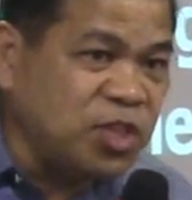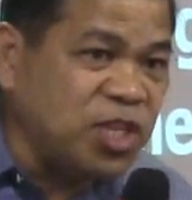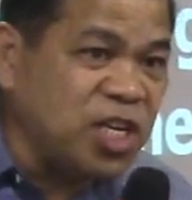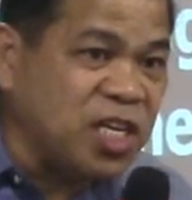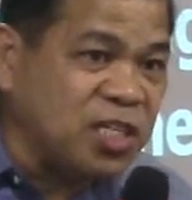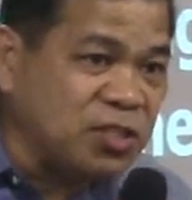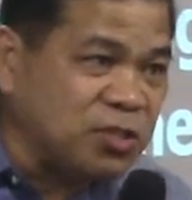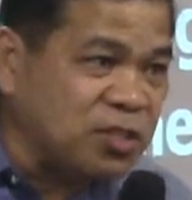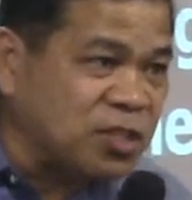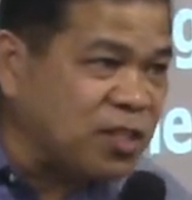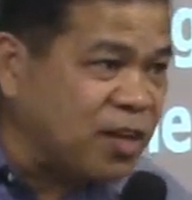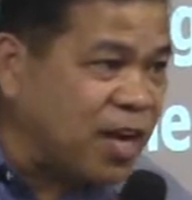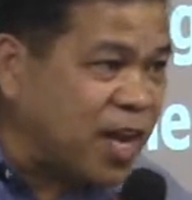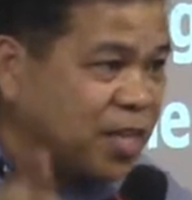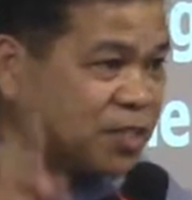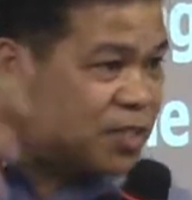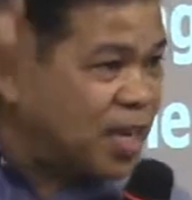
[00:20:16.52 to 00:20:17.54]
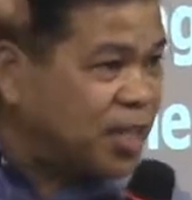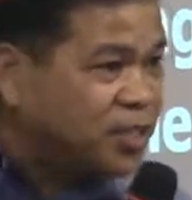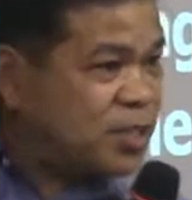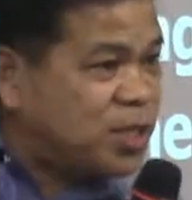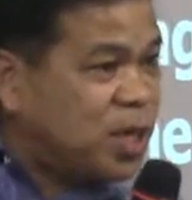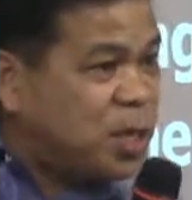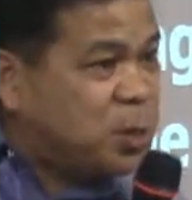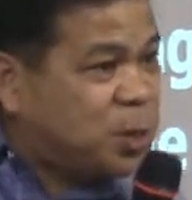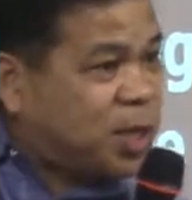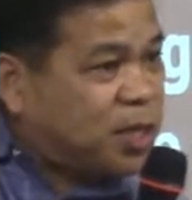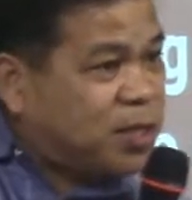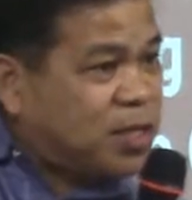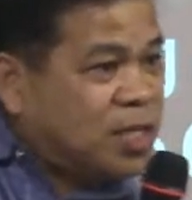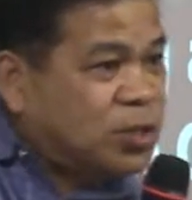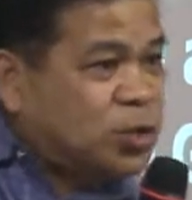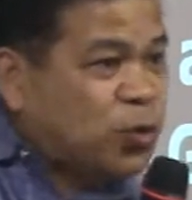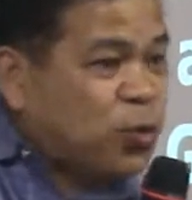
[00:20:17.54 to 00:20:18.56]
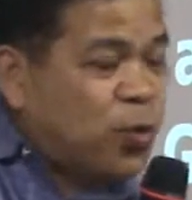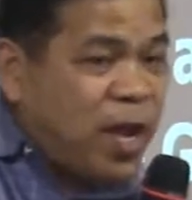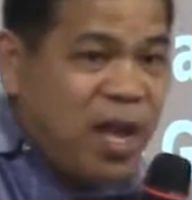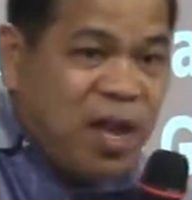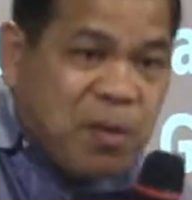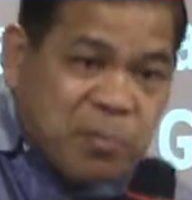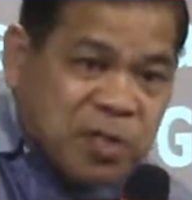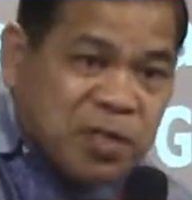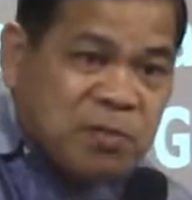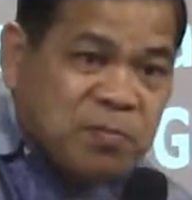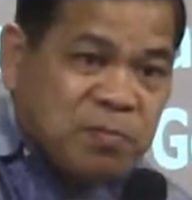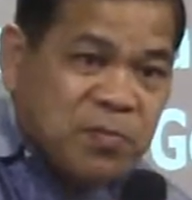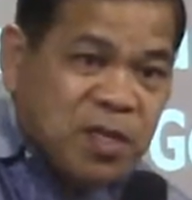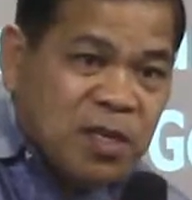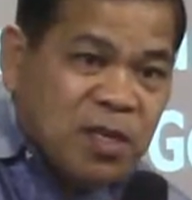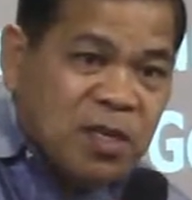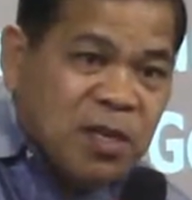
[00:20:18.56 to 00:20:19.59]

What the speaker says: Jesus Christ ascended into heaven